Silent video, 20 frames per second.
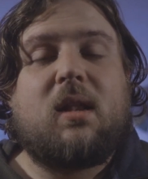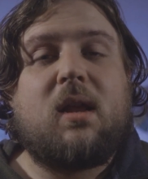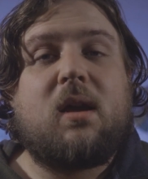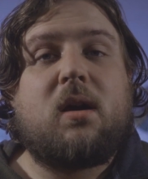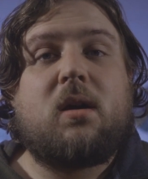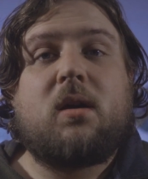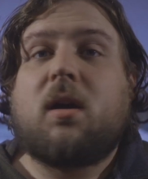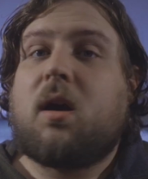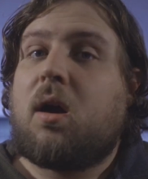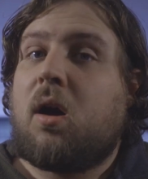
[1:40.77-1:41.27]

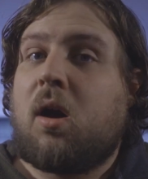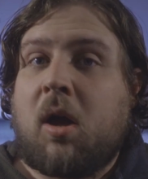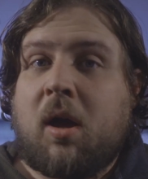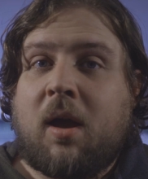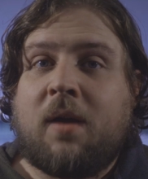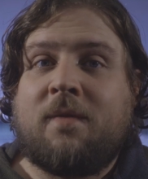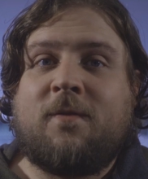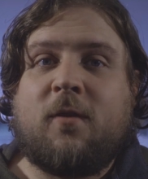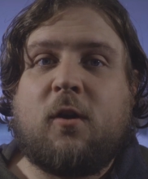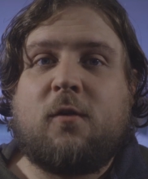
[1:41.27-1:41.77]
there
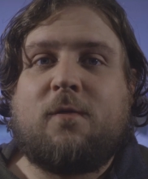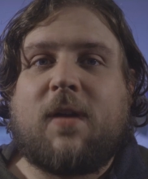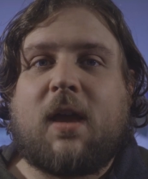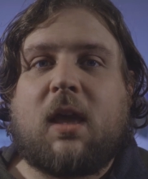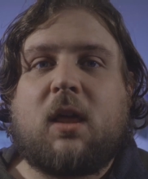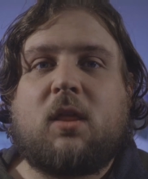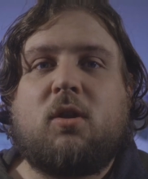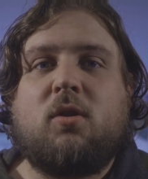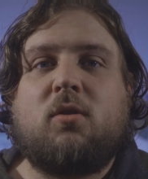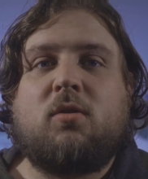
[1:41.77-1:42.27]
are a few
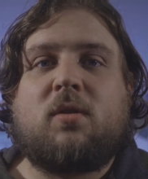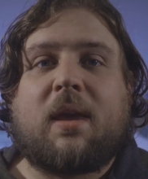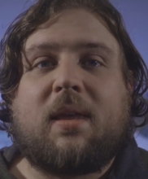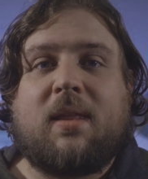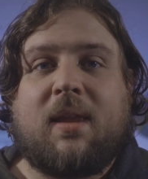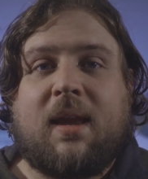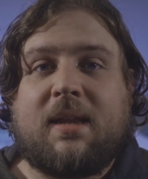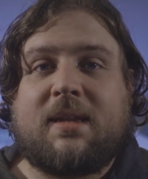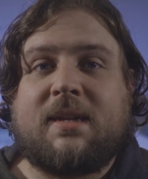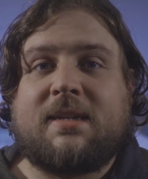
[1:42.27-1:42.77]
things you
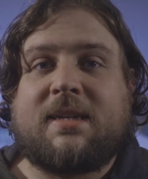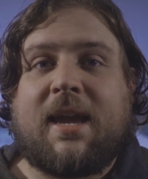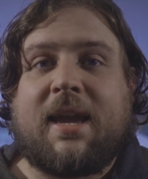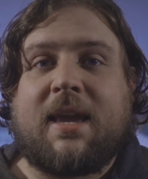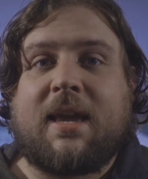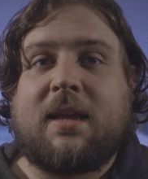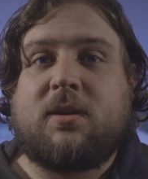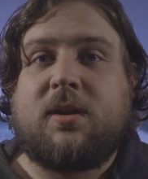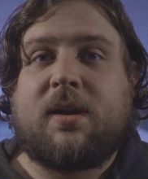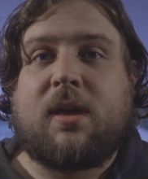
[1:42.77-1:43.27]
need to
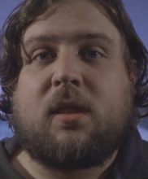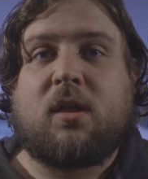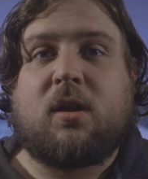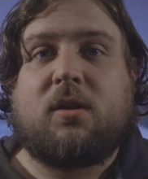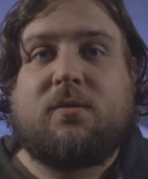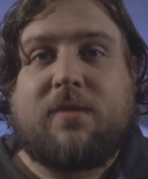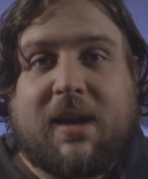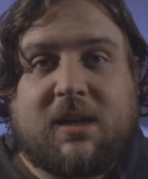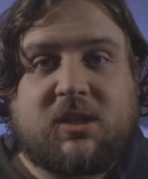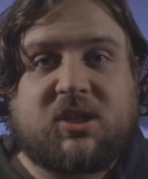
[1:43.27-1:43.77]
take into
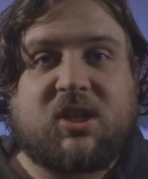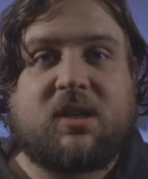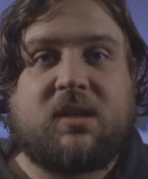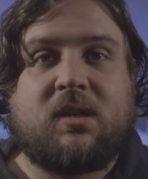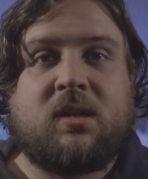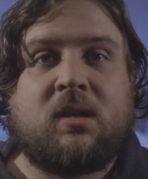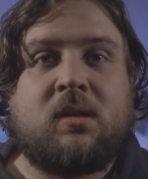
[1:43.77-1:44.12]
consideration.